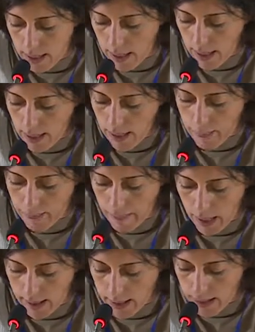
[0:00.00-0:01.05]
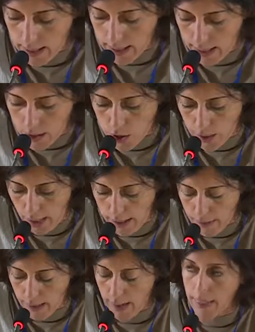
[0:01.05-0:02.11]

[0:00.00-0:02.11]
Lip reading: at an international level,